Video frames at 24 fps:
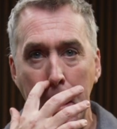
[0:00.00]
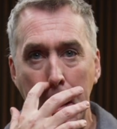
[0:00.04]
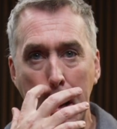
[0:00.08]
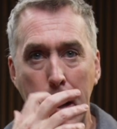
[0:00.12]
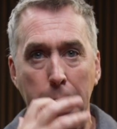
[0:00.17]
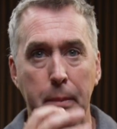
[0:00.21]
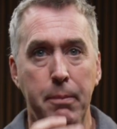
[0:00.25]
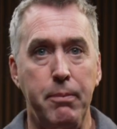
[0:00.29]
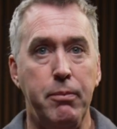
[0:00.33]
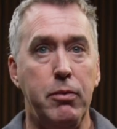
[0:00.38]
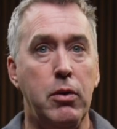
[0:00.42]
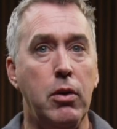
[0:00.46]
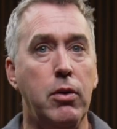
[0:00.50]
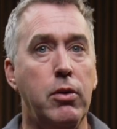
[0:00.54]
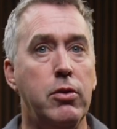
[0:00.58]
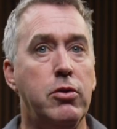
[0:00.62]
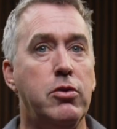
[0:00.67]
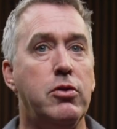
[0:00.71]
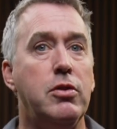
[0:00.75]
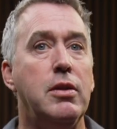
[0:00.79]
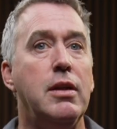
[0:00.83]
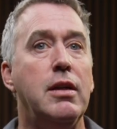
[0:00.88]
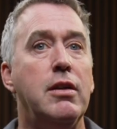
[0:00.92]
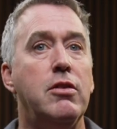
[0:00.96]
um,
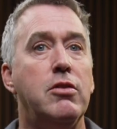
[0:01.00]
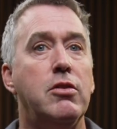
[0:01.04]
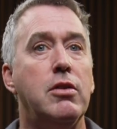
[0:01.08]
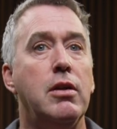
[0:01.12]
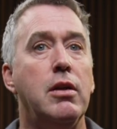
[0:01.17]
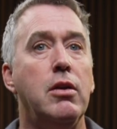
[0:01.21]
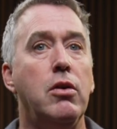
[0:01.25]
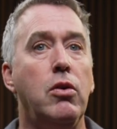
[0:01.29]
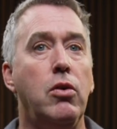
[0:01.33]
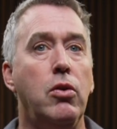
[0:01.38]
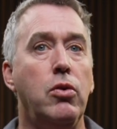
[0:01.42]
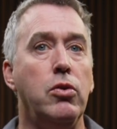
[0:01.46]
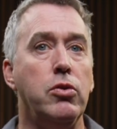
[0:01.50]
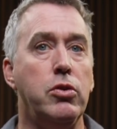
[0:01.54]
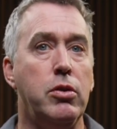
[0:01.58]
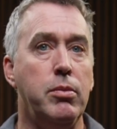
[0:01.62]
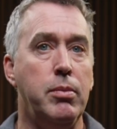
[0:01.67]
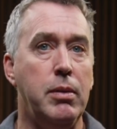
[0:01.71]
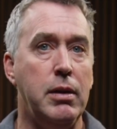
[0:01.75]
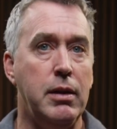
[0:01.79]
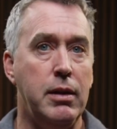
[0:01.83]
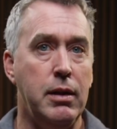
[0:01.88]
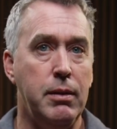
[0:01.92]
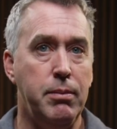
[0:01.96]
those things can
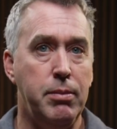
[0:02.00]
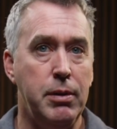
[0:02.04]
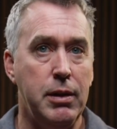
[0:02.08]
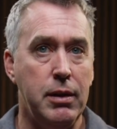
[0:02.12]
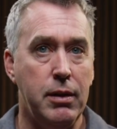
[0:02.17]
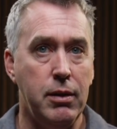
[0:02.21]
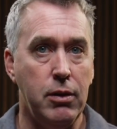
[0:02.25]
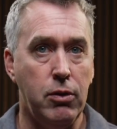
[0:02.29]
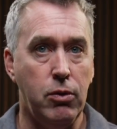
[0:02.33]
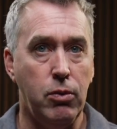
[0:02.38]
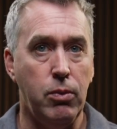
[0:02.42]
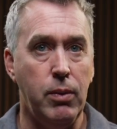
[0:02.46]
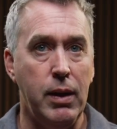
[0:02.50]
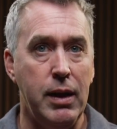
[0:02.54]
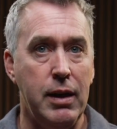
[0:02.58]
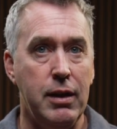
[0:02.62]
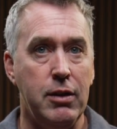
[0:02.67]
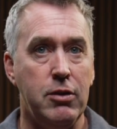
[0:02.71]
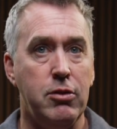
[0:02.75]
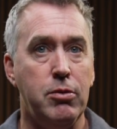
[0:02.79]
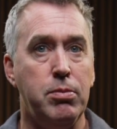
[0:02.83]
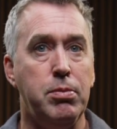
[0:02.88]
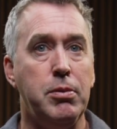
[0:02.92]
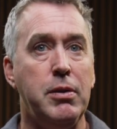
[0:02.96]
ultimately be the
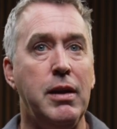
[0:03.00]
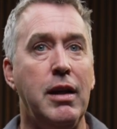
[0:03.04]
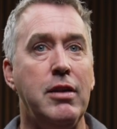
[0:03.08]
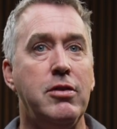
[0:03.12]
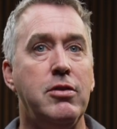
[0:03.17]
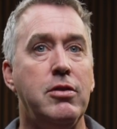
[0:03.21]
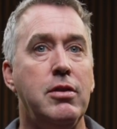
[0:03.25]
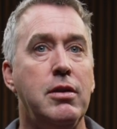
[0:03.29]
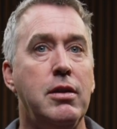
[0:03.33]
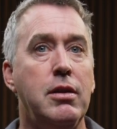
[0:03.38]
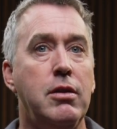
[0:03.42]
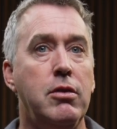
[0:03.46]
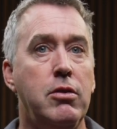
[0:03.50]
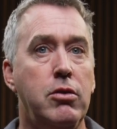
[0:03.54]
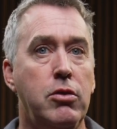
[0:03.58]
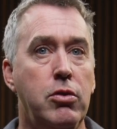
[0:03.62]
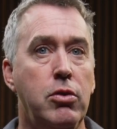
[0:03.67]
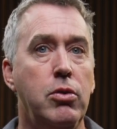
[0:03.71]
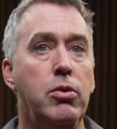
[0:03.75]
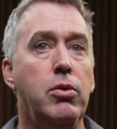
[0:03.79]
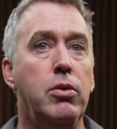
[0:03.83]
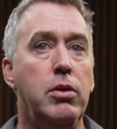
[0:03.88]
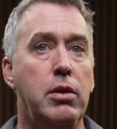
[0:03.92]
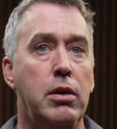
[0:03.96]
greatest blessing
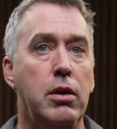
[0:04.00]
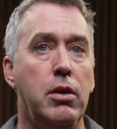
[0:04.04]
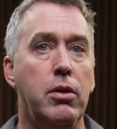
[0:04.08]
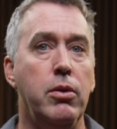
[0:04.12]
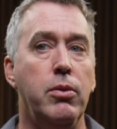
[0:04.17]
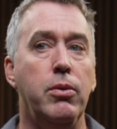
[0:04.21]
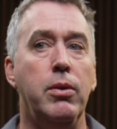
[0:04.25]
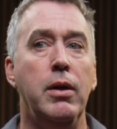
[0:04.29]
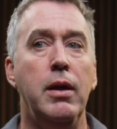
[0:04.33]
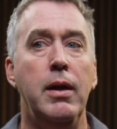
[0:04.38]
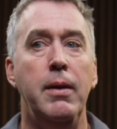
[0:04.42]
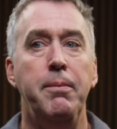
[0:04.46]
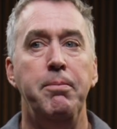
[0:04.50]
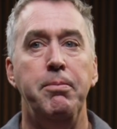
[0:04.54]
to you